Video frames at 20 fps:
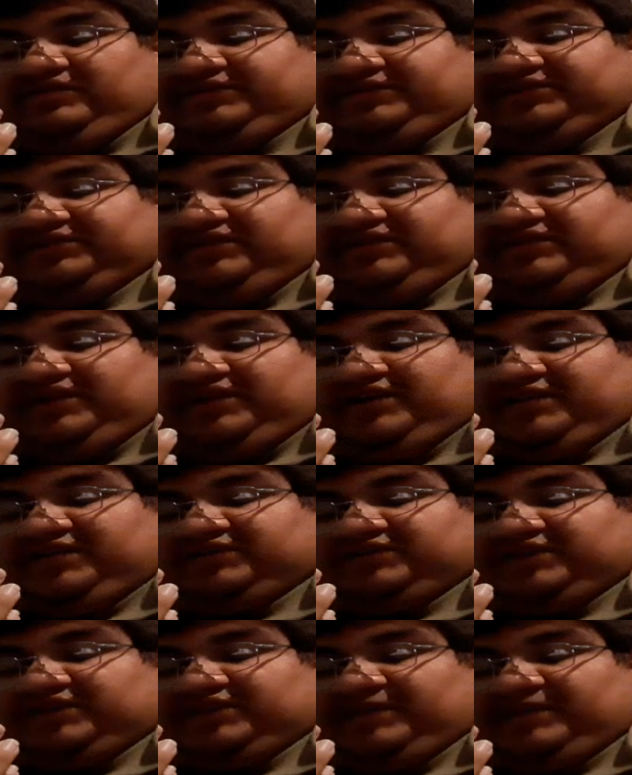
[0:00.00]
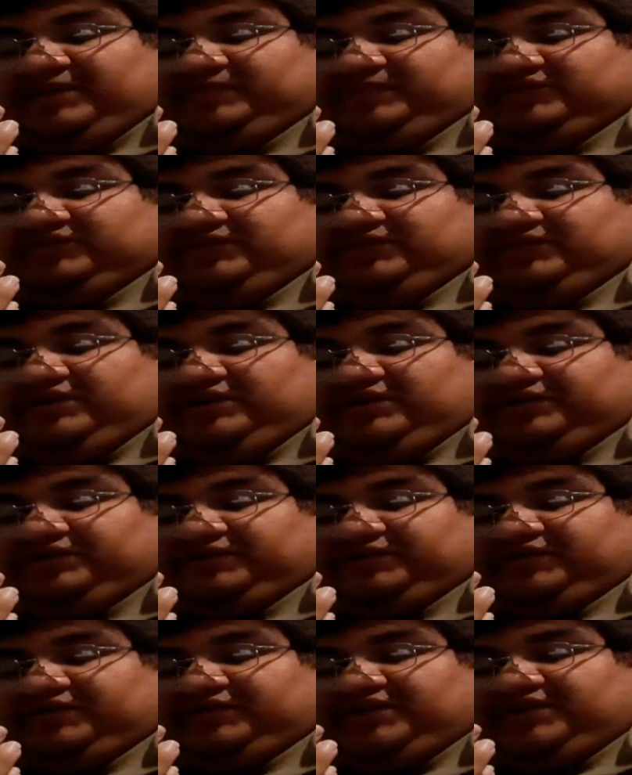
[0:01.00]
Look at the top 2 cards of
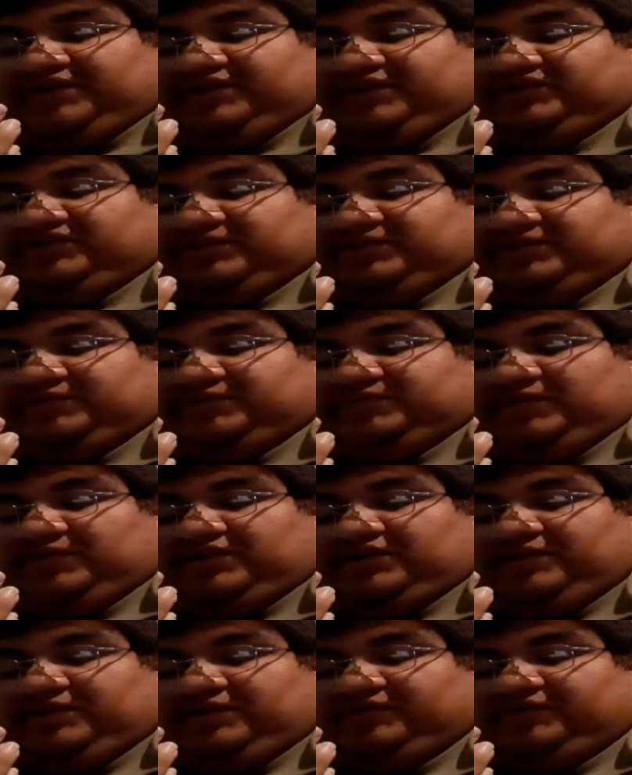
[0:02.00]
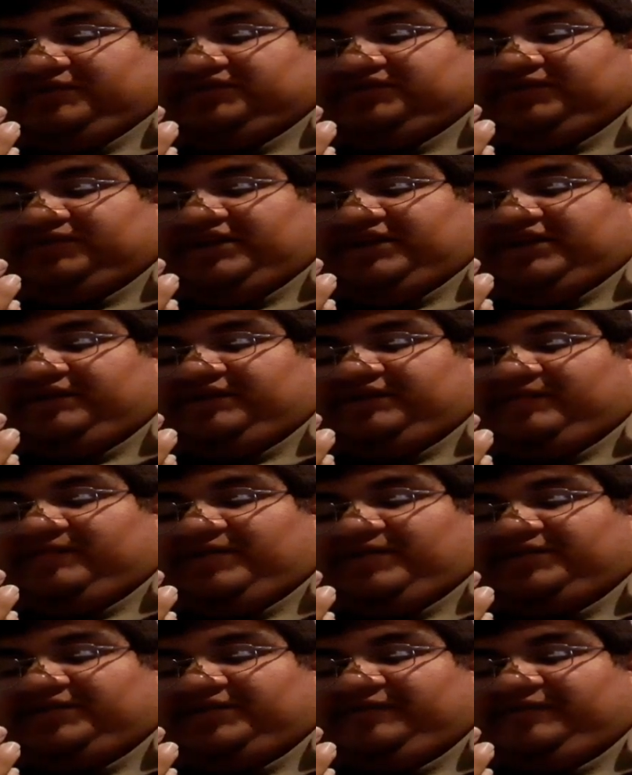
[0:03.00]
your deck. Choose up to 1 card with Jewel Knight from among
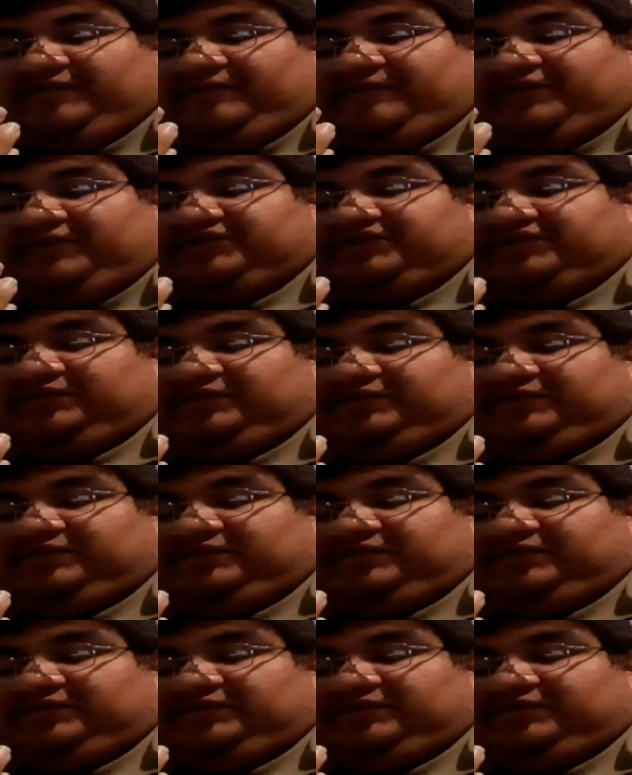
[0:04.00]
them and reveal to